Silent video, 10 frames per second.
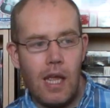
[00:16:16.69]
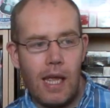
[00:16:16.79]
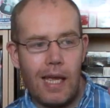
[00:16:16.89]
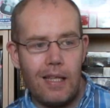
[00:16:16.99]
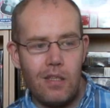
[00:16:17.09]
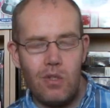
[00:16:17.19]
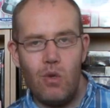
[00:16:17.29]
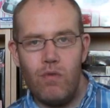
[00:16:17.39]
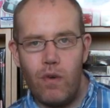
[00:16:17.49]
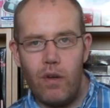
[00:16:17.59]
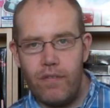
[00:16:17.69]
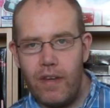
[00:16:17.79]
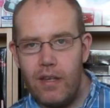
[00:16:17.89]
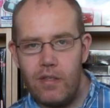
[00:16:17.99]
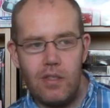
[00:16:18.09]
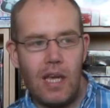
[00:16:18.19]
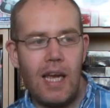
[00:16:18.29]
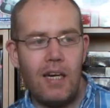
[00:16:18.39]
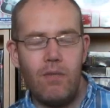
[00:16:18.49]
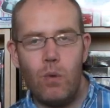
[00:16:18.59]
and 2 5,000s,
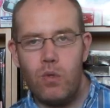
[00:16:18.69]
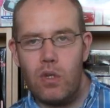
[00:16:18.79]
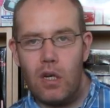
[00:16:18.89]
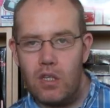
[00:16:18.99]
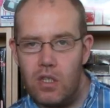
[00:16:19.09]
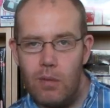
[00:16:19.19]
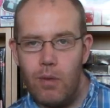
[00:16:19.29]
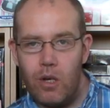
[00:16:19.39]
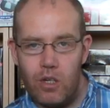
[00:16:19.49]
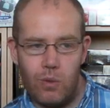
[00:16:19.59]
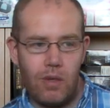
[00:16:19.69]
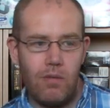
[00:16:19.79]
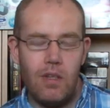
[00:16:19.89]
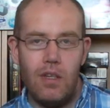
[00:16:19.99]
and I've also got a Slim 9 as well.